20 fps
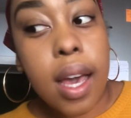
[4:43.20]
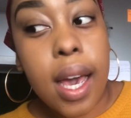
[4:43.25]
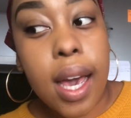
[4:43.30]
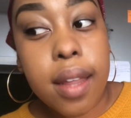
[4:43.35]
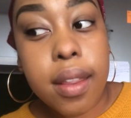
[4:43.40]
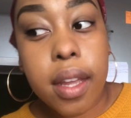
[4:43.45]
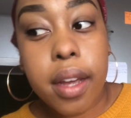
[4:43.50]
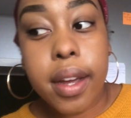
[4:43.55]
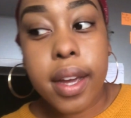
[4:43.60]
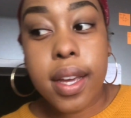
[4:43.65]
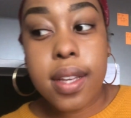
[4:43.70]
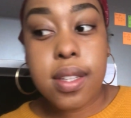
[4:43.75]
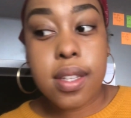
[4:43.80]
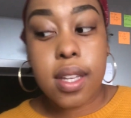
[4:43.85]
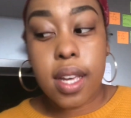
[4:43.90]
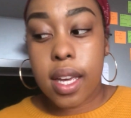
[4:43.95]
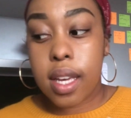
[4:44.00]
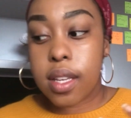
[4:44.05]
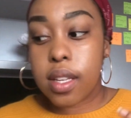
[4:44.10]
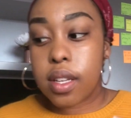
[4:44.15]
and there is
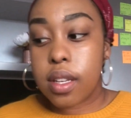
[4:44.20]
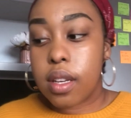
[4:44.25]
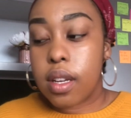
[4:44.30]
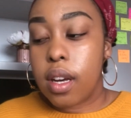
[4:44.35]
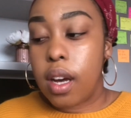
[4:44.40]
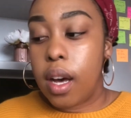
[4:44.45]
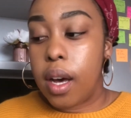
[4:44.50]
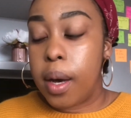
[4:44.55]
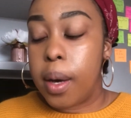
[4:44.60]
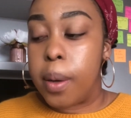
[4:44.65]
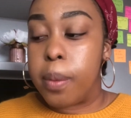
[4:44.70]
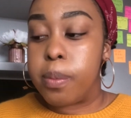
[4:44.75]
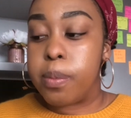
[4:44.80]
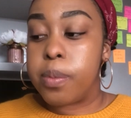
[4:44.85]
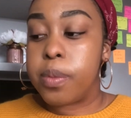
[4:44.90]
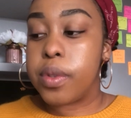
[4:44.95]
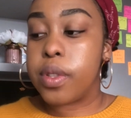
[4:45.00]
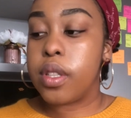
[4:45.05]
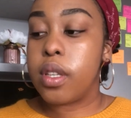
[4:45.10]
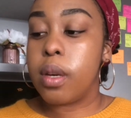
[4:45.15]
like
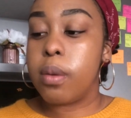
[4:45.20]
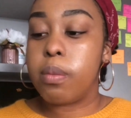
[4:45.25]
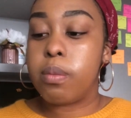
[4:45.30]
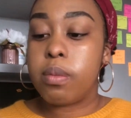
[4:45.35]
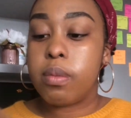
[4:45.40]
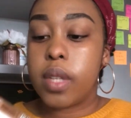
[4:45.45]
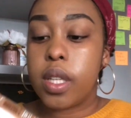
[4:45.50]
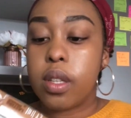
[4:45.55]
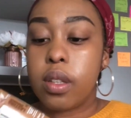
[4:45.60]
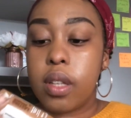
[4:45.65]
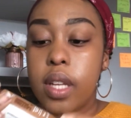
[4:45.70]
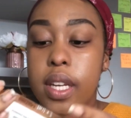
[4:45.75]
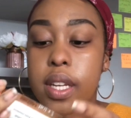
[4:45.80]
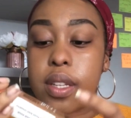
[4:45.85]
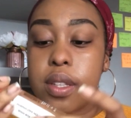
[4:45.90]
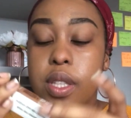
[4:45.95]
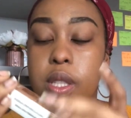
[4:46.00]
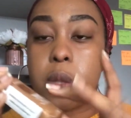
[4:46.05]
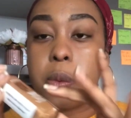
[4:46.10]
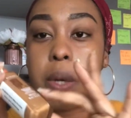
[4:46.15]
some little
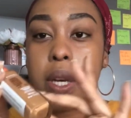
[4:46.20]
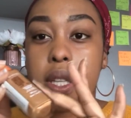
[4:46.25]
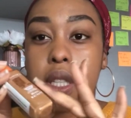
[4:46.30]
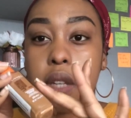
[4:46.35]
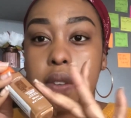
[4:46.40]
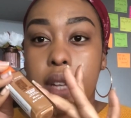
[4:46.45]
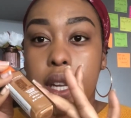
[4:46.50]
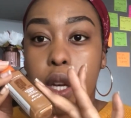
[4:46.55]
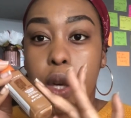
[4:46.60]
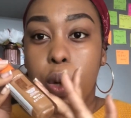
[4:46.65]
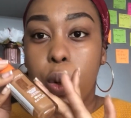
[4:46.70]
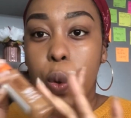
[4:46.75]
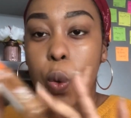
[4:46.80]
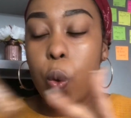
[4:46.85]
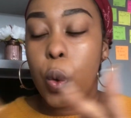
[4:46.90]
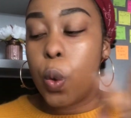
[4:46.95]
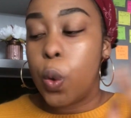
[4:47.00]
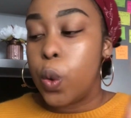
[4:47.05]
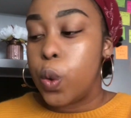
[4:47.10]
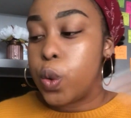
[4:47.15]
like specks of like
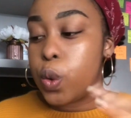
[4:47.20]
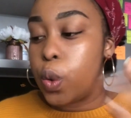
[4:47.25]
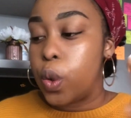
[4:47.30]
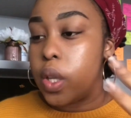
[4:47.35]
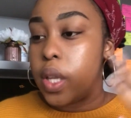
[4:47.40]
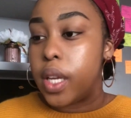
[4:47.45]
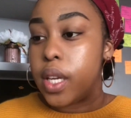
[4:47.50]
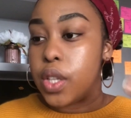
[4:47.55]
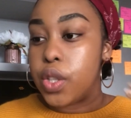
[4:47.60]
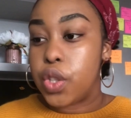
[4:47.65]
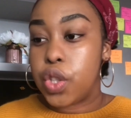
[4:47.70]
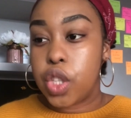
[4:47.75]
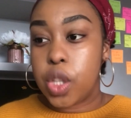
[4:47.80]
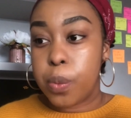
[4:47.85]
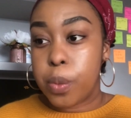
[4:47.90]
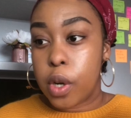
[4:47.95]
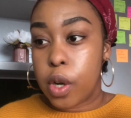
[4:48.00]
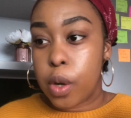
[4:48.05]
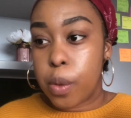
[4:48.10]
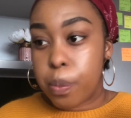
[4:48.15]
gold or like
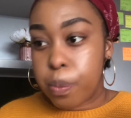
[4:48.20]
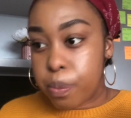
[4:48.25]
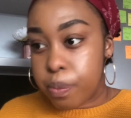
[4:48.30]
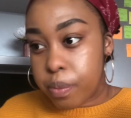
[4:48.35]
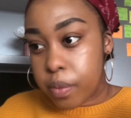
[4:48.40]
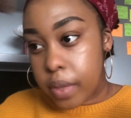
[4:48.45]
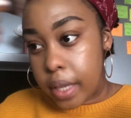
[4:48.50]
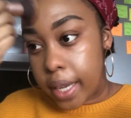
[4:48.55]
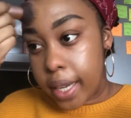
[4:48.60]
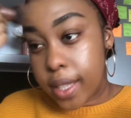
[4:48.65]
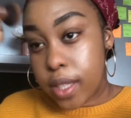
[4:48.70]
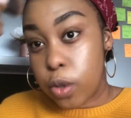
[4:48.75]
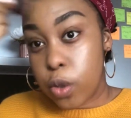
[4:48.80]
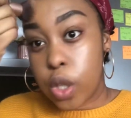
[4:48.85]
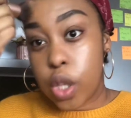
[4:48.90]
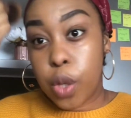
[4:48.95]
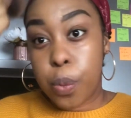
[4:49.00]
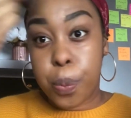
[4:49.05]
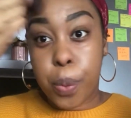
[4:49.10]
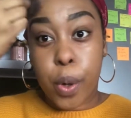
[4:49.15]
shimmer. I guess those
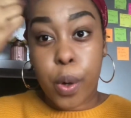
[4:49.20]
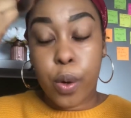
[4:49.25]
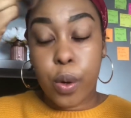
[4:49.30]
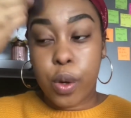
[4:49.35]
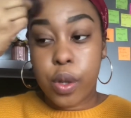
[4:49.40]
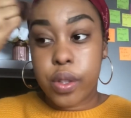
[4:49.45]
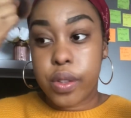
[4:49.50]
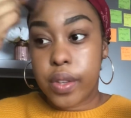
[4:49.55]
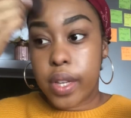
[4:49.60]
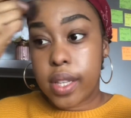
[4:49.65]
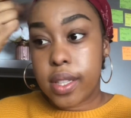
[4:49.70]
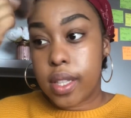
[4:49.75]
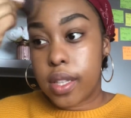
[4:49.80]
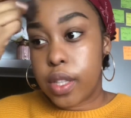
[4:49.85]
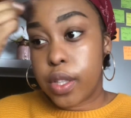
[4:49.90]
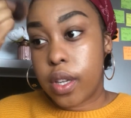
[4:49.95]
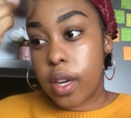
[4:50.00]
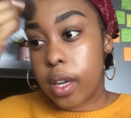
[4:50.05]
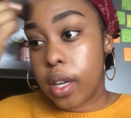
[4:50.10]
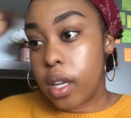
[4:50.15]
are the pearl things that
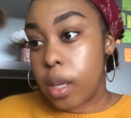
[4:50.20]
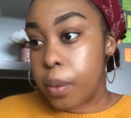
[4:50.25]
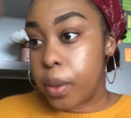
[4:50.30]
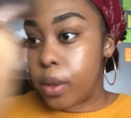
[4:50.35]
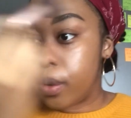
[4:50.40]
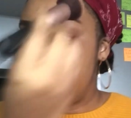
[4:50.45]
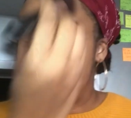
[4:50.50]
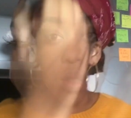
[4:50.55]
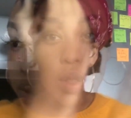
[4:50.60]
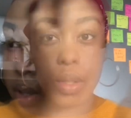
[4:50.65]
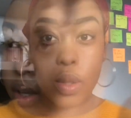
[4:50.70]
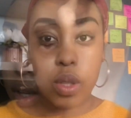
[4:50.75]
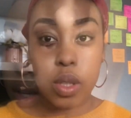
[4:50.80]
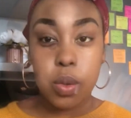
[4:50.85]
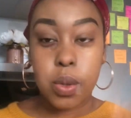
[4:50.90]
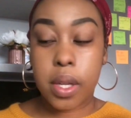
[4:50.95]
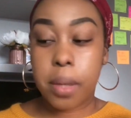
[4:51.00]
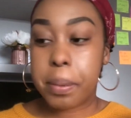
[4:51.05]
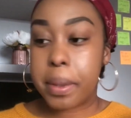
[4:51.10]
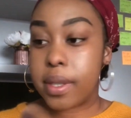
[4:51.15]
they're talking about. So this
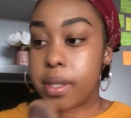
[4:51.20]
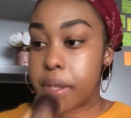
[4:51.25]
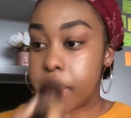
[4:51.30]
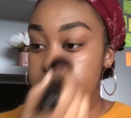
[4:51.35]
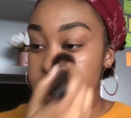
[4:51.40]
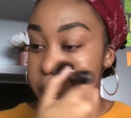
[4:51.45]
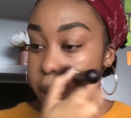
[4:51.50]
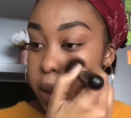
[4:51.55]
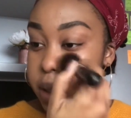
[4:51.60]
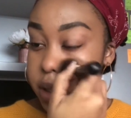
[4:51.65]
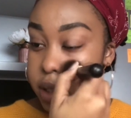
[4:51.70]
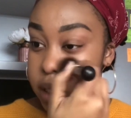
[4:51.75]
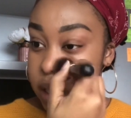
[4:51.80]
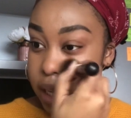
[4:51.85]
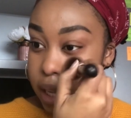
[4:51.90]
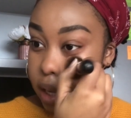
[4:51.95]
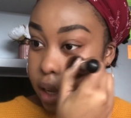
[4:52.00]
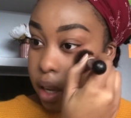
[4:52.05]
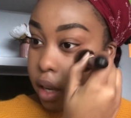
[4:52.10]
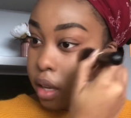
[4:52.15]
is what my skin looks
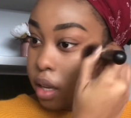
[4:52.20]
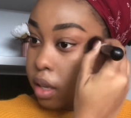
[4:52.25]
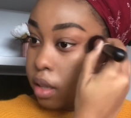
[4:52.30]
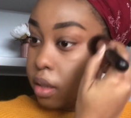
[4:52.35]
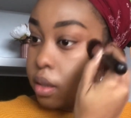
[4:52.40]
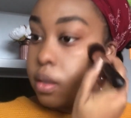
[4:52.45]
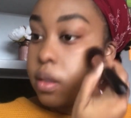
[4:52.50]
like.